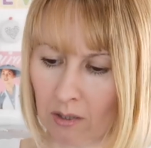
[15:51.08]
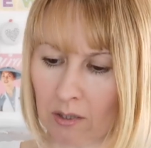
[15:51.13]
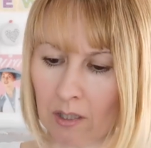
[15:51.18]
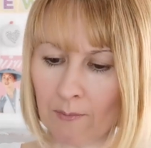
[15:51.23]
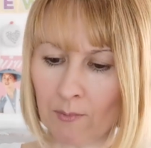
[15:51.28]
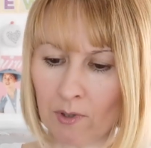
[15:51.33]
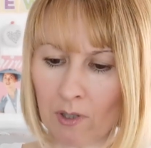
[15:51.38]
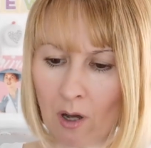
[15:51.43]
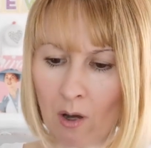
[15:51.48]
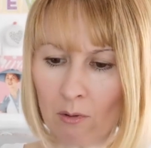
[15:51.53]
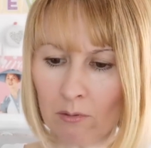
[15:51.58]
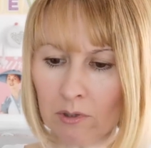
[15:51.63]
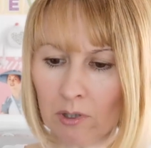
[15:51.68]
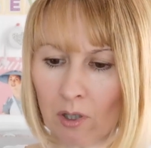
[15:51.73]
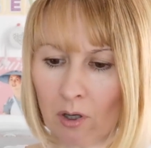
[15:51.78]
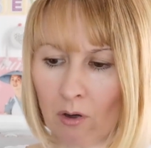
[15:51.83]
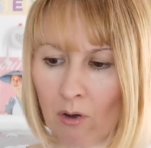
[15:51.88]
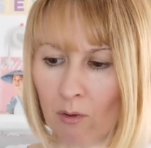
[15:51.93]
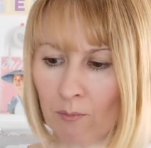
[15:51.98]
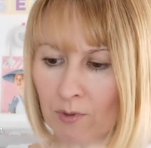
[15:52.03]
So I'm going to hold
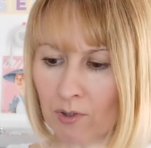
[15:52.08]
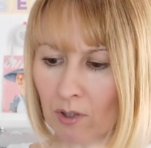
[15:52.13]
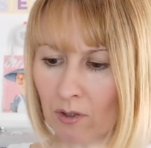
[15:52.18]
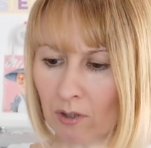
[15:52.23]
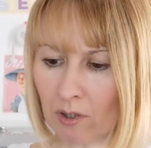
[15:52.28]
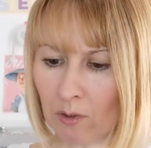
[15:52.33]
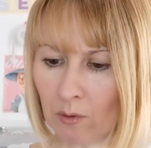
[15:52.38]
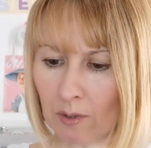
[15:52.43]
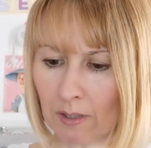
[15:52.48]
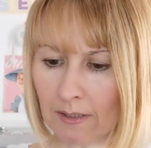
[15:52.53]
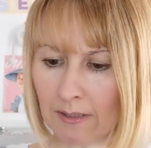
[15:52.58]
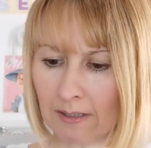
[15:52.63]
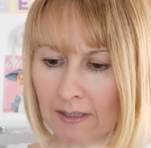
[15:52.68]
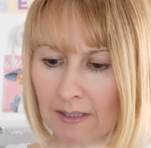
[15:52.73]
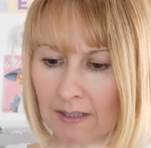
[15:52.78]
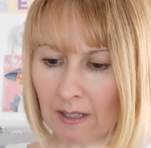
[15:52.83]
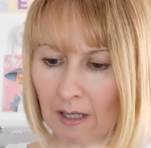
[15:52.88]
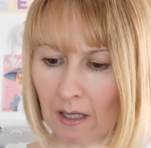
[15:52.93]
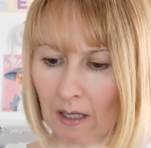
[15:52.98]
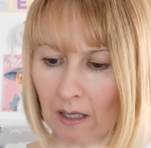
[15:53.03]
it up so that you can
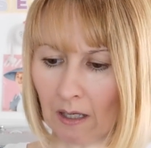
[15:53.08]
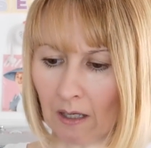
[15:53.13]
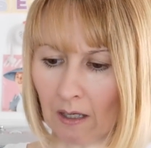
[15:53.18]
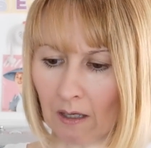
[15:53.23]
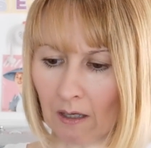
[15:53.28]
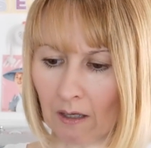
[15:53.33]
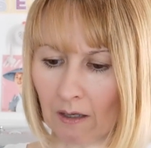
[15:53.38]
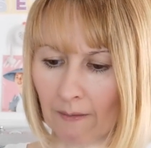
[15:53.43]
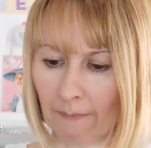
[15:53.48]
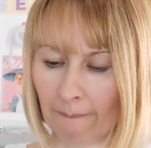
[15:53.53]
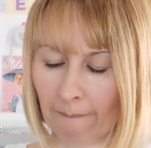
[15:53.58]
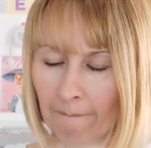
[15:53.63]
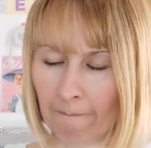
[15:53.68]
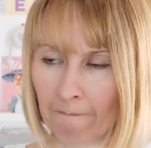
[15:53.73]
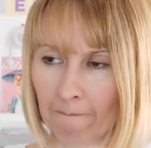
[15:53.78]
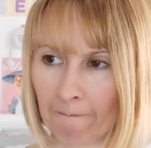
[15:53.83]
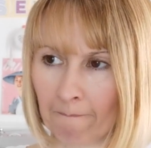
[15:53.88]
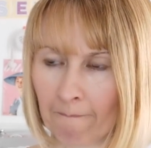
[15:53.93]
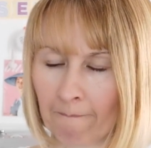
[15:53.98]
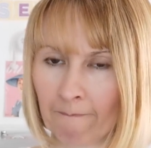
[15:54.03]
see.
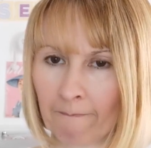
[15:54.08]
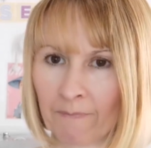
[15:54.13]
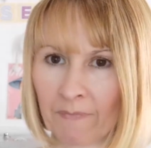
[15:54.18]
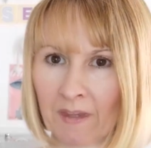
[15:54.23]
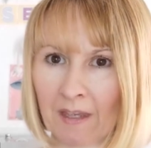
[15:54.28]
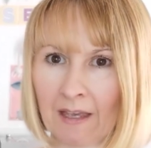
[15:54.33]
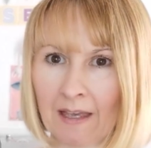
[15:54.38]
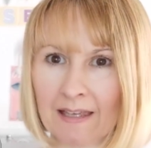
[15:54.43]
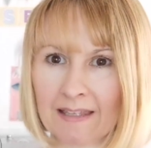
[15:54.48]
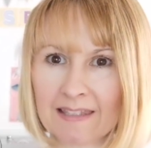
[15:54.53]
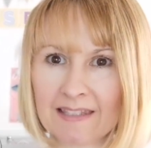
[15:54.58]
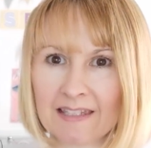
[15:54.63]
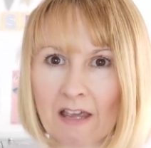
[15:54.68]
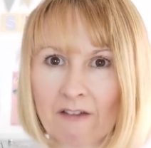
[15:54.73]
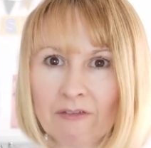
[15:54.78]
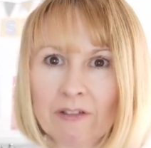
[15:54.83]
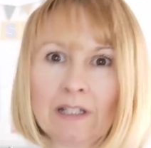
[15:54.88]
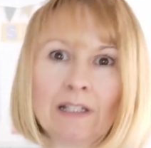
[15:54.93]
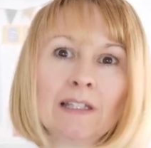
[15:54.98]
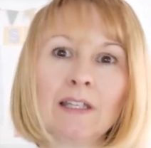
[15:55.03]
It's
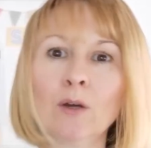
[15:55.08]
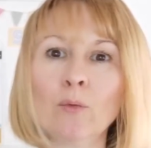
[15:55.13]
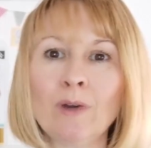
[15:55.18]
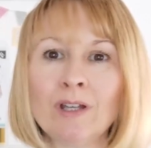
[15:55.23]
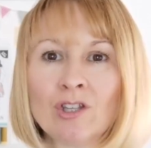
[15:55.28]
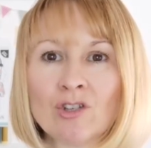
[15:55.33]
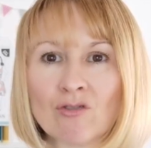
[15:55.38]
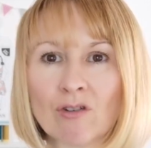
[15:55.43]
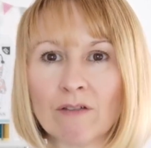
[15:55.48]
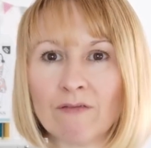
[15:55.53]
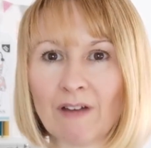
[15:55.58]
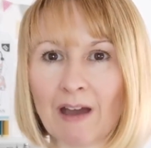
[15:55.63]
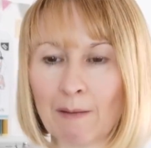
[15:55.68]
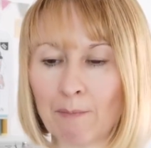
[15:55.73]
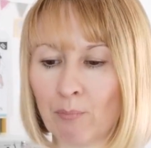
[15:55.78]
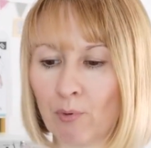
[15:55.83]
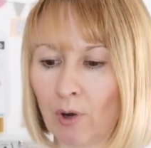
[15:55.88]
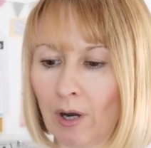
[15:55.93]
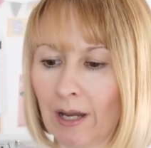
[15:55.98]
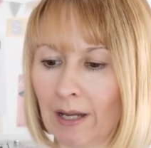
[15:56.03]
definitely a wintry
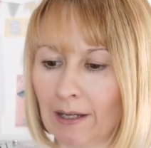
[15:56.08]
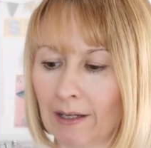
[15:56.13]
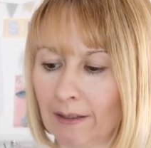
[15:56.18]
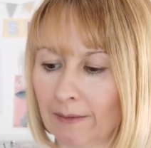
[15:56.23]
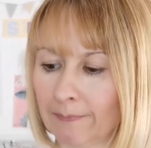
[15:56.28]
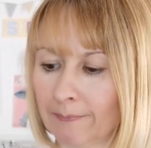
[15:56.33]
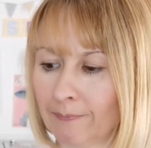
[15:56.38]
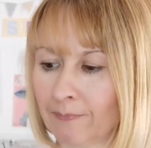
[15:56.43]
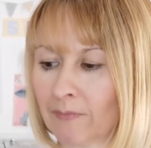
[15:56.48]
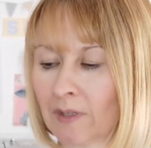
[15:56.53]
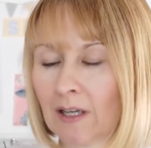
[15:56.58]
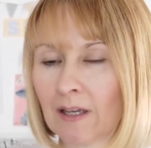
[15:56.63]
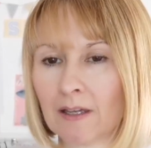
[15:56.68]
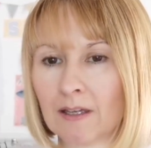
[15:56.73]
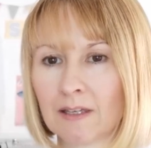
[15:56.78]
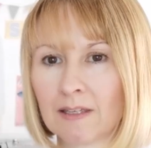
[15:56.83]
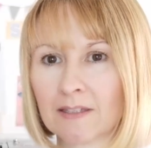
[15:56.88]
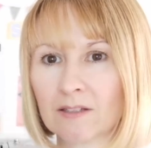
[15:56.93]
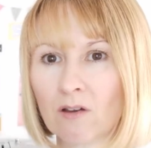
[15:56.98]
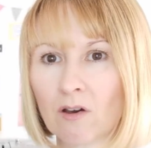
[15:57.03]
fabric.
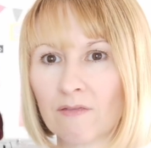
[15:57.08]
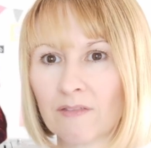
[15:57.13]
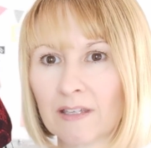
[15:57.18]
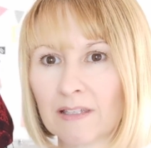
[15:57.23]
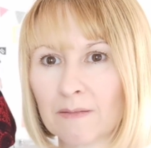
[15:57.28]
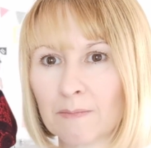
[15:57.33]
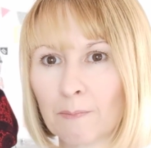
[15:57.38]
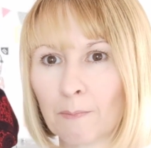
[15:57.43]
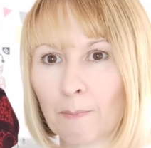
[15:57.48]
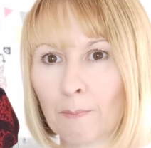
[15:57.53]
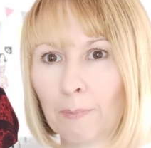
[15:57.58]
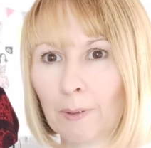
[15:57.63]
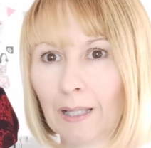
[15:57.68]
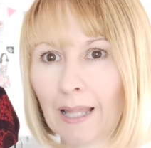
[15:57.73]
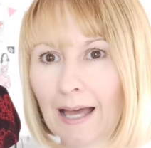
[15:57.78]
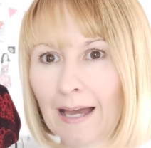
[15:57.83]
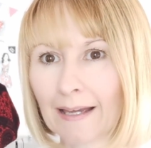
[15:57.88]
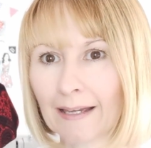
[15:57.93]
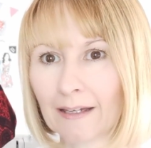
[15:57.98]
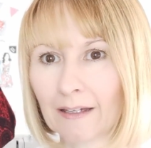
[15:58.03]
It's got this
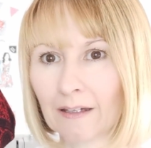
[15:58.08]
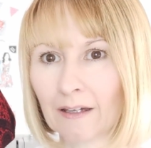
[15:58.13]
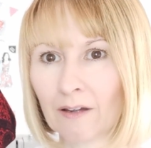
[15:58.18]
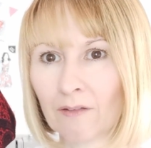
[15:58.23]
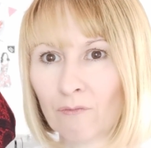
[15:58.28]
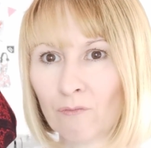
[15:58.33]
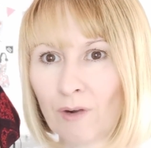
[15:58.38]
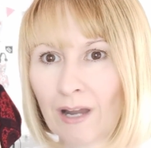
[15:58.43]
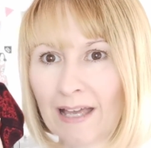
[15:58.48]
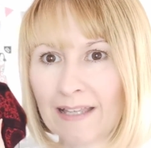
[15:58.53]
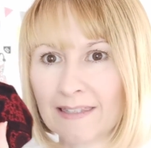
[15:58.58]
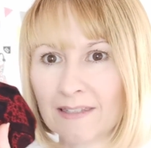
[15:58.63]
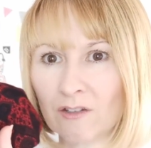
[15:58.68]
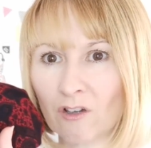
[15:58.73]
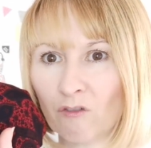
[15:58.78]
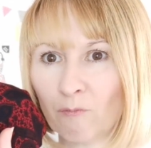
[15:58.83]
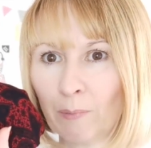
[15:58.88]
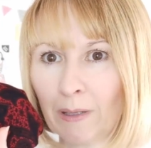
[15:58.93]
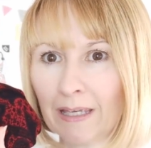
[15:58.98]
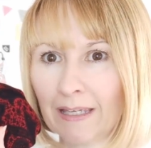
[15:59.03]
black and red
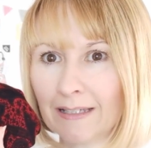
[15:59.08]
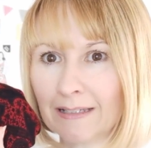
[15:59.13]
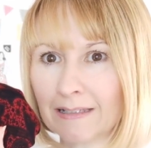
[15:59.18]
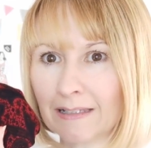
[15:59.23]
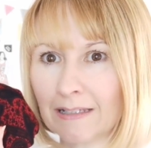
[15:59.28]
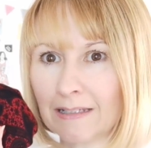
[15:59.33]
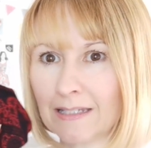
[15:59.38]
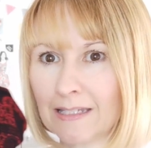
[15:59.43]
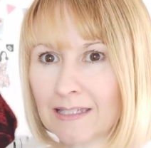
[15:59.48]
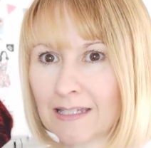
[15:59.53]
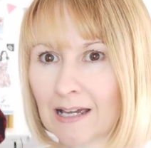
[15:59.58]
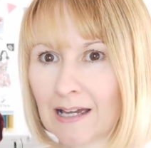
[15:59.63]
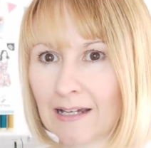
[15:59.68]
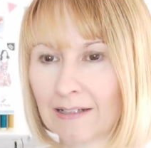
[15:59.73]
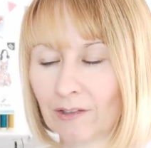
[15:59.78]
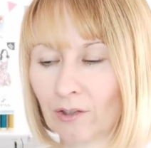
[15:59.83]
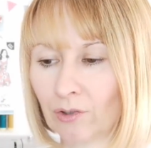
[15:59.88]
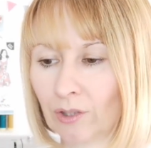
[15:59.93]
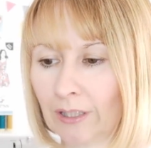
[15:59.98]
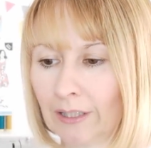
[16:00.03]
sort of paisley
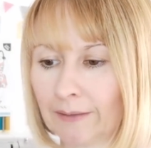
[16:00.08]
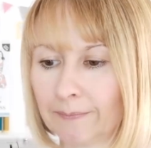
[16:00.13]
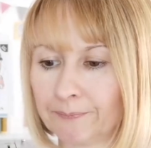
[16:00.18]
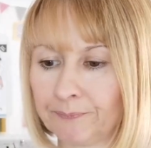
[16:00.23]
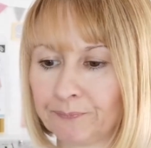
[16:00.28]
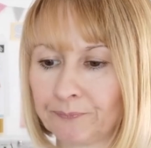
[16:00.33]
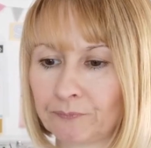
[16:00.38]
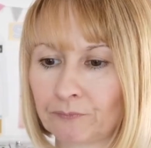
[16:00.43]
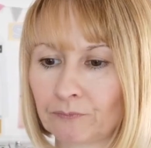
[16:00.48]
design on it.